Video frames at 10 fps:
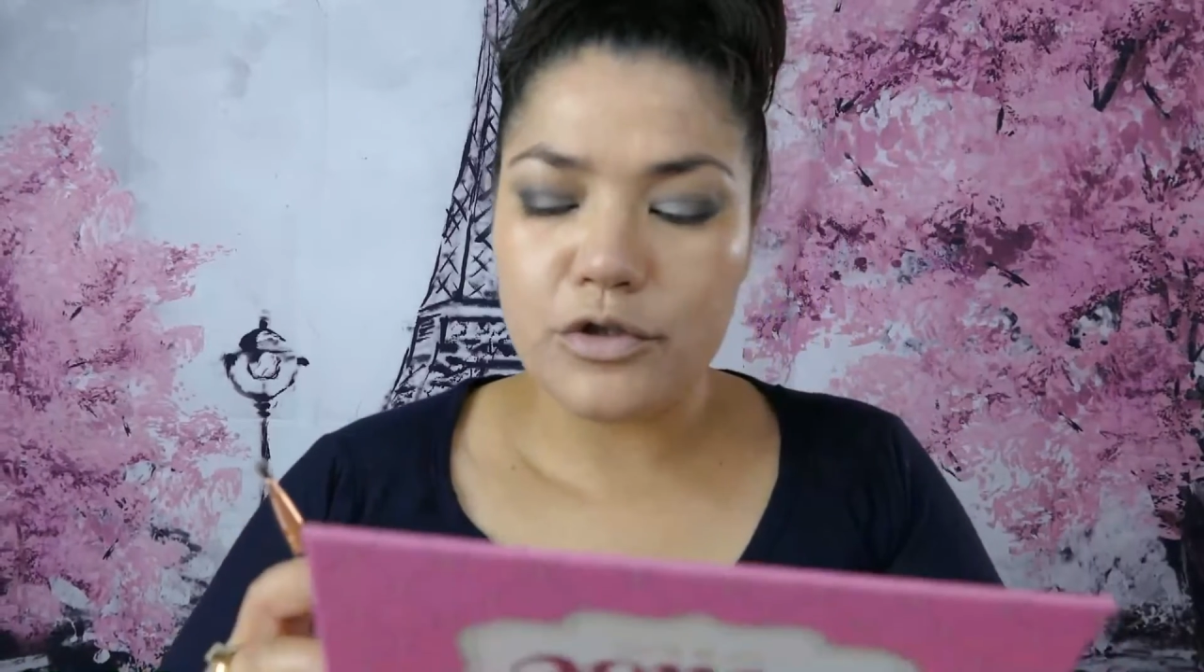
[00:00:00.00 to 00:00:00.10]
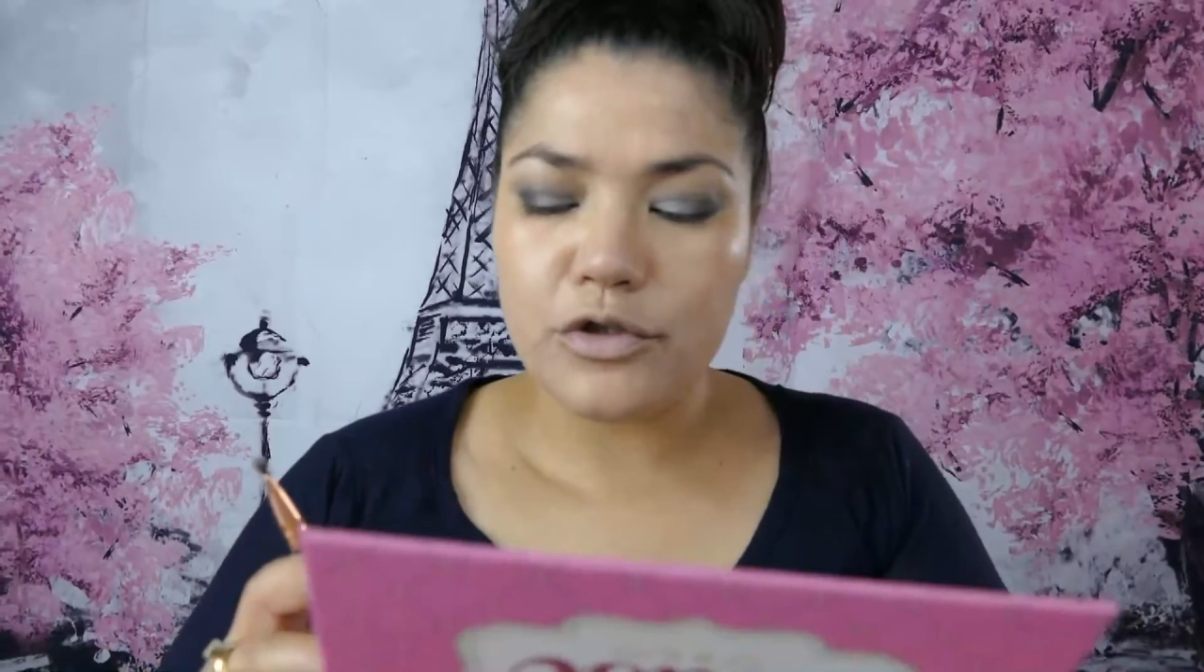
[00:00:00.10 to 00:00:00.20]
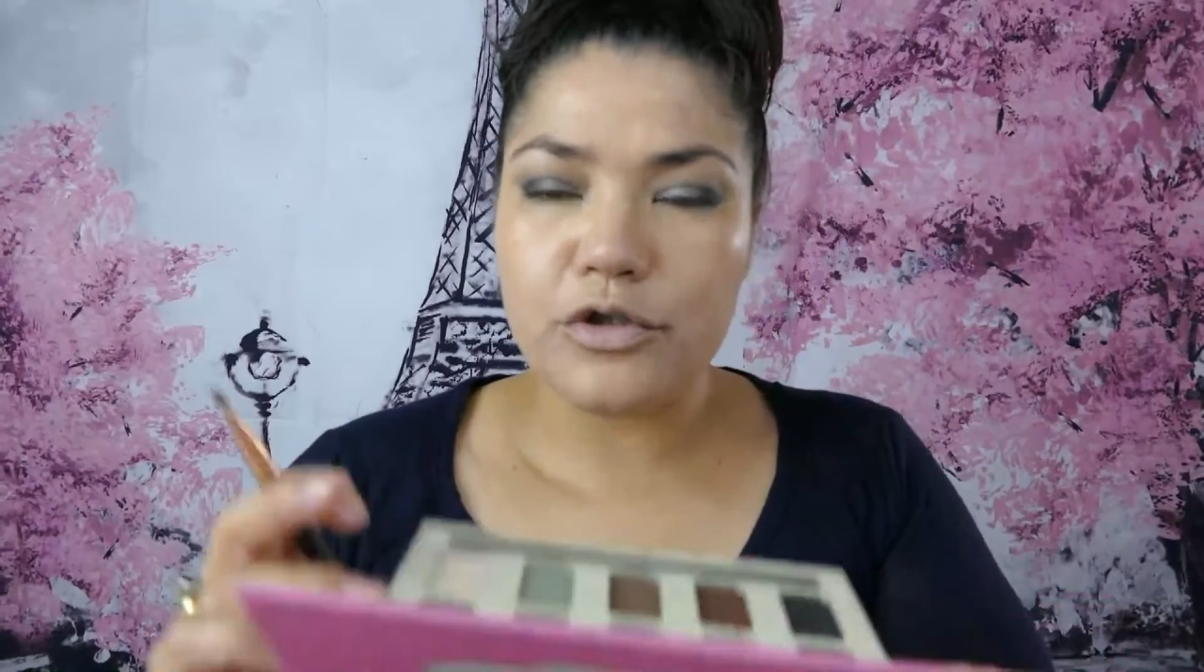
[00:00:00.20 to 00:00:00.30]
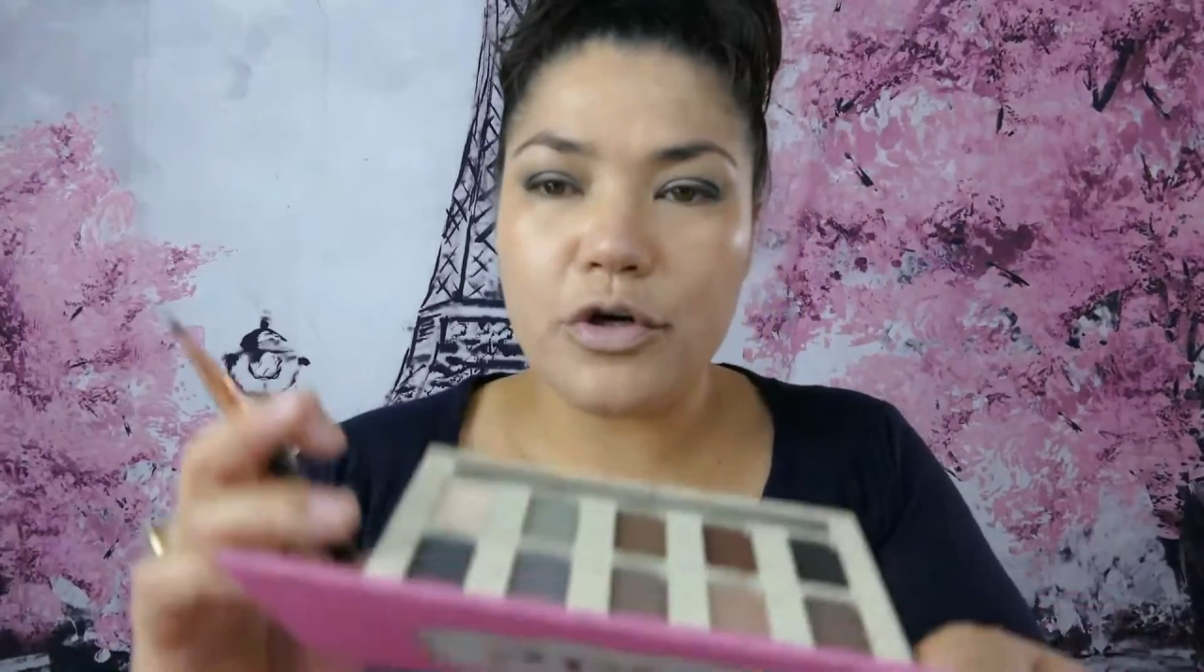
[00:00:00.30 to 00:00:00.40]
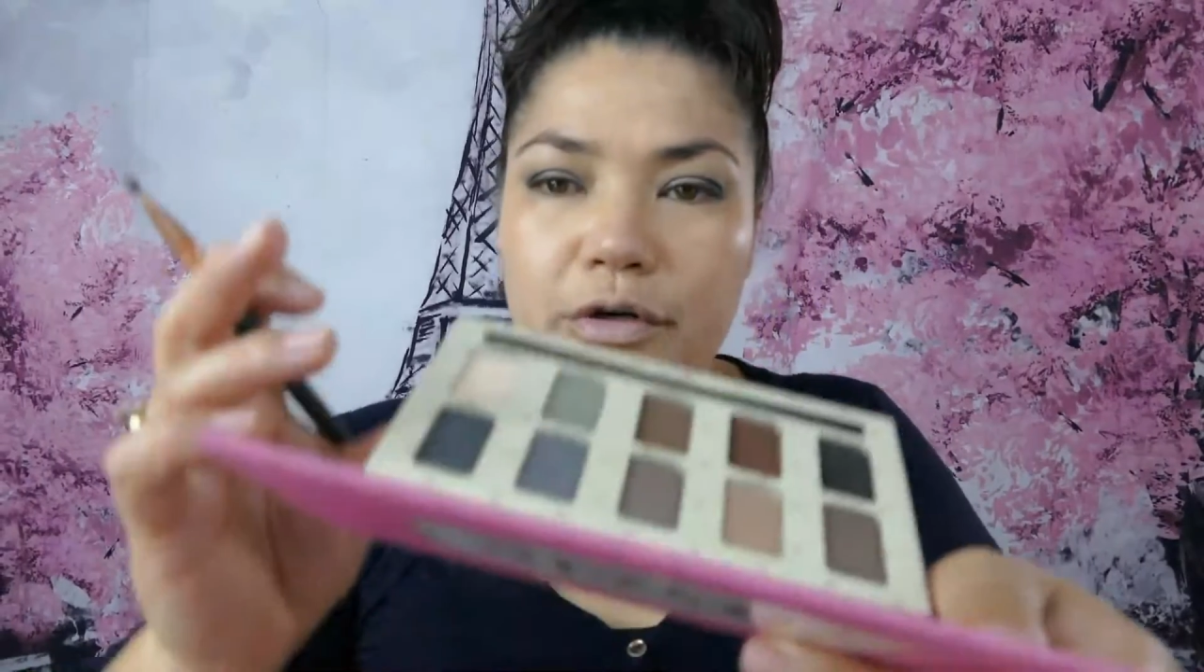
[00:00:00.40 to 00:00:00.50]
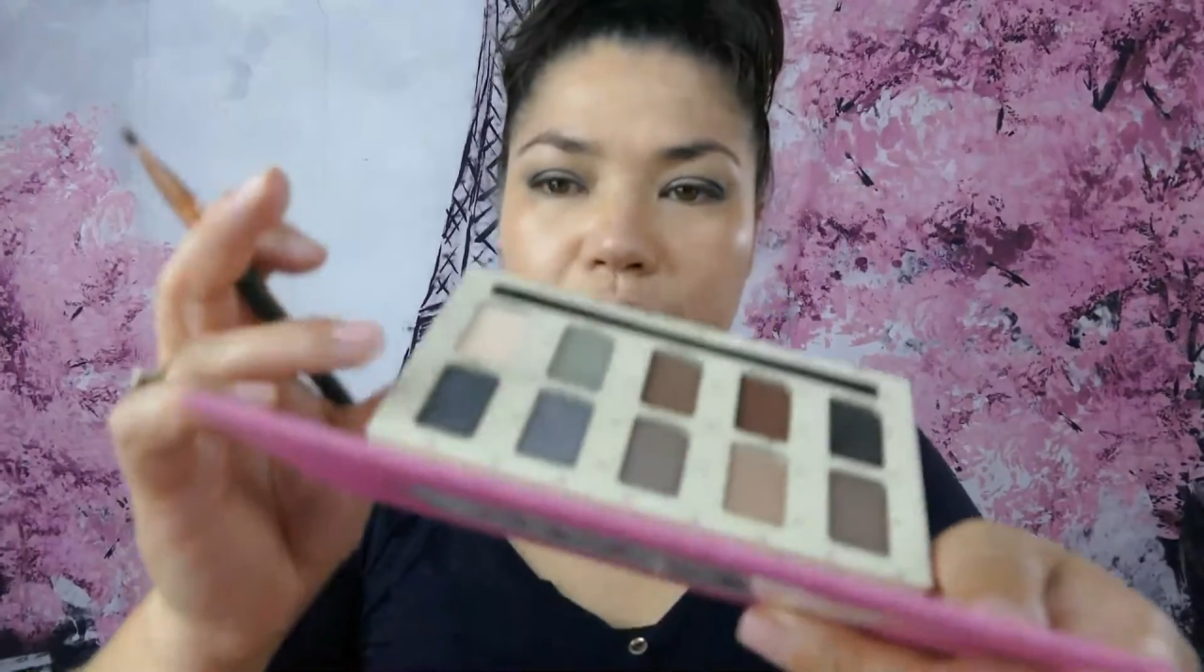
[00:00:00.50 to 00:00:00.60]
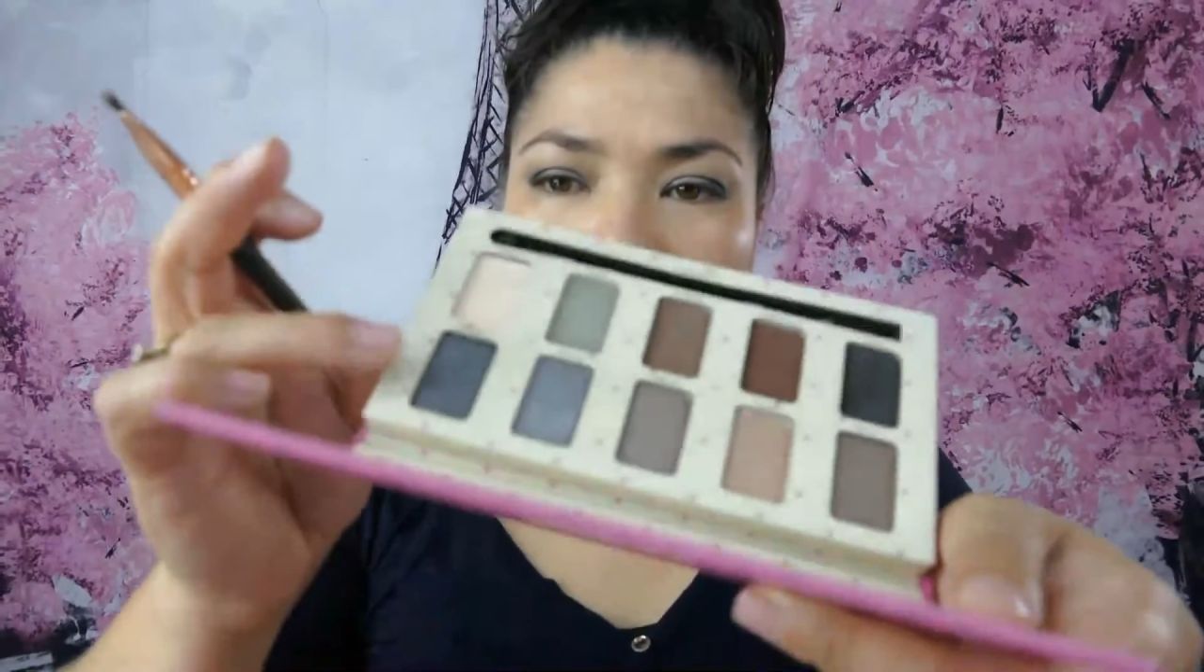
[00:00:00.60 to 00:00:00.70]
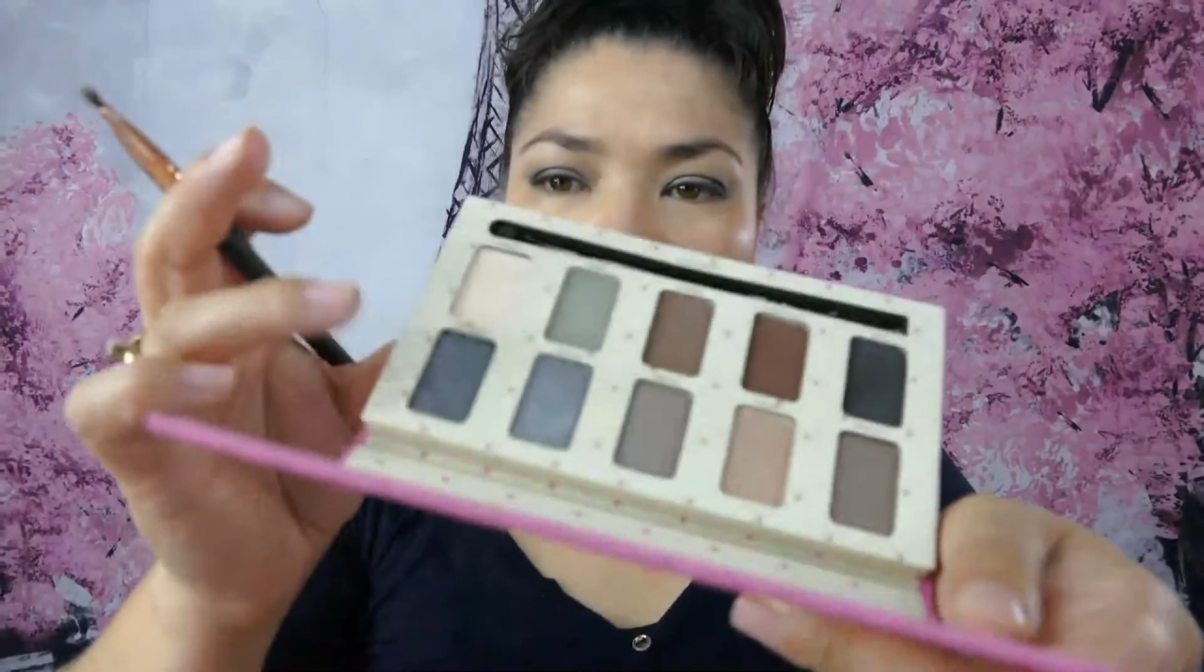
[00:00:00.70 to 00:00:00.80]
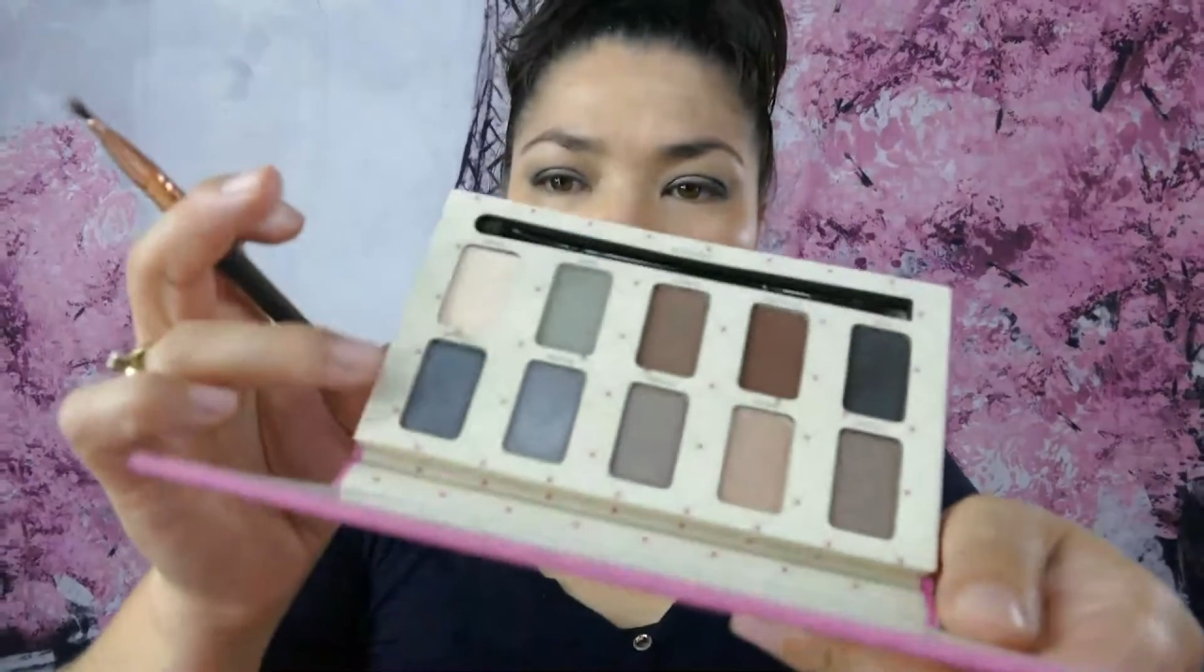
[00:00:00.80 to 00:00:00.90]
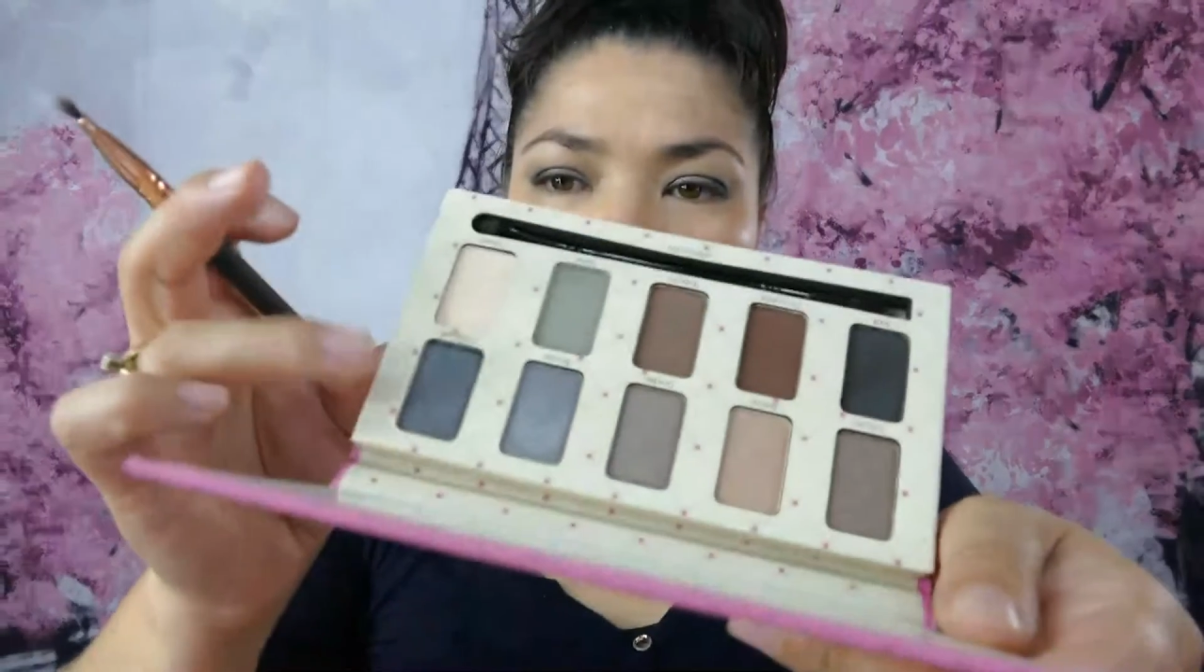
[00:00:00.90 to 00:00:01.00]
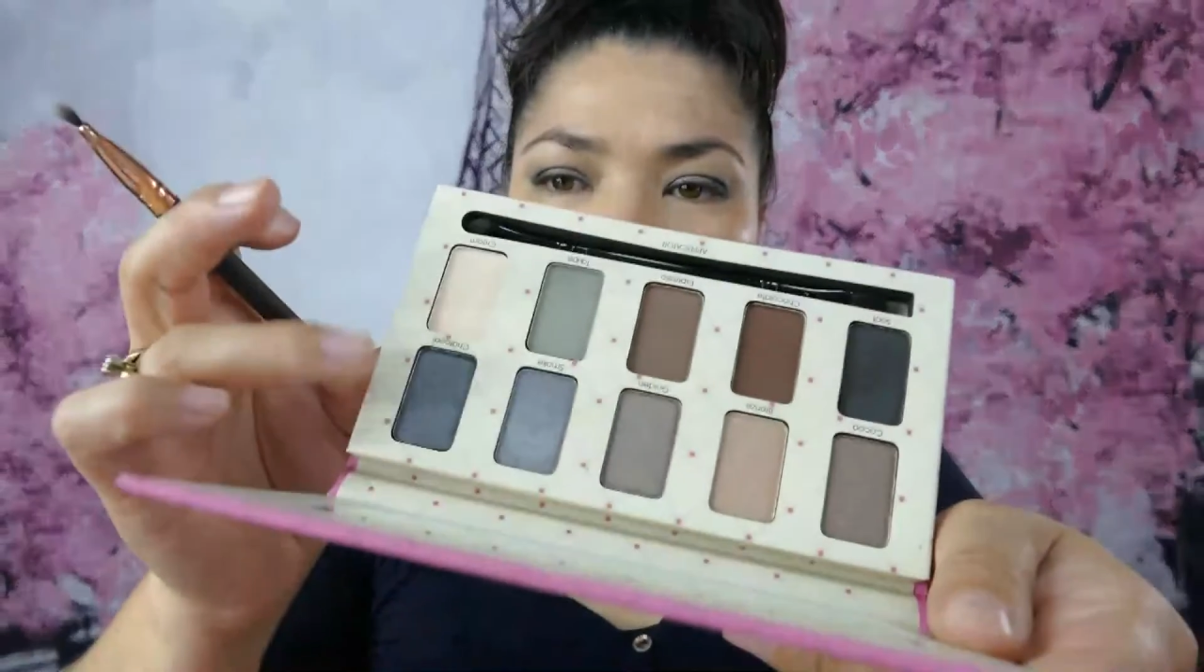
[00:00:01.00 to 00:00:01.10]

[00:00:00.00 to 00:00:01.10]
charcoal